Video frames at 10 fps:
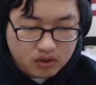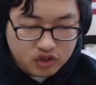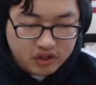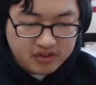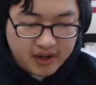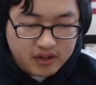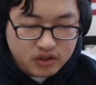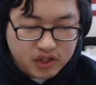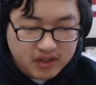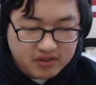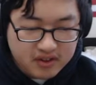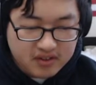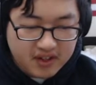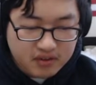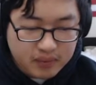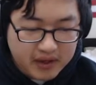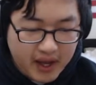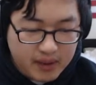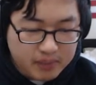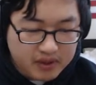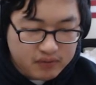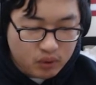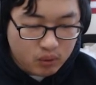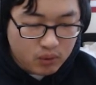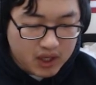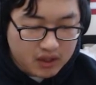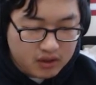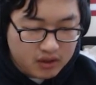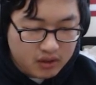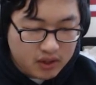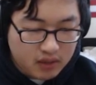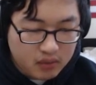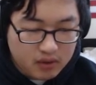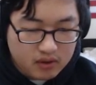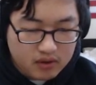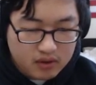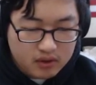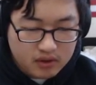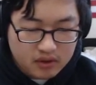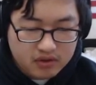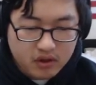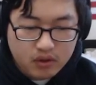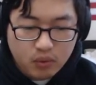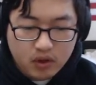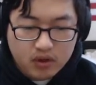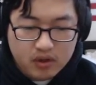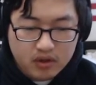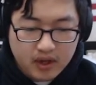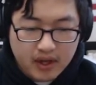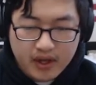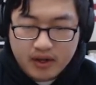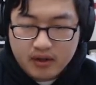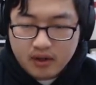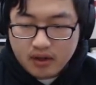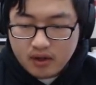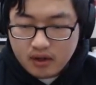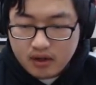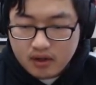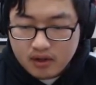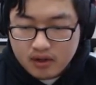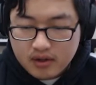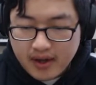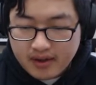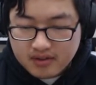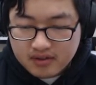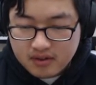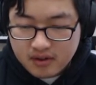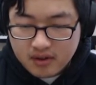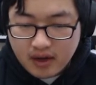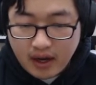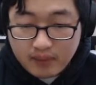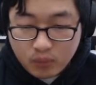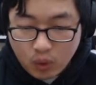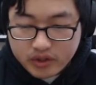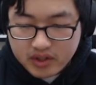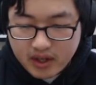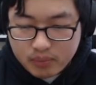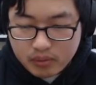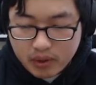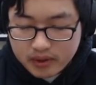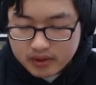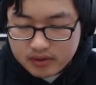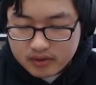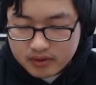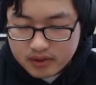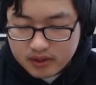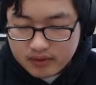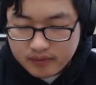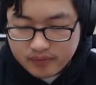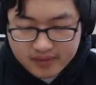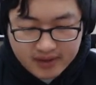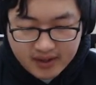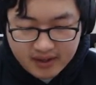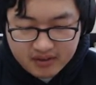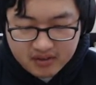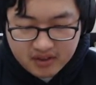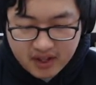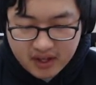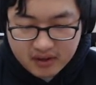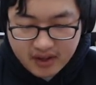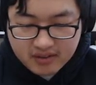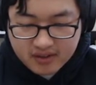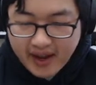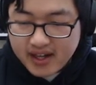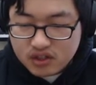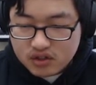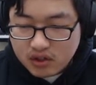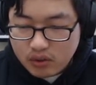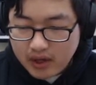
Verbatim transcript: just energized. This has been happening for a while. Okay, well, let's go to work and, uh, yes, I'm going to get promoted. It's a thing that's actually going to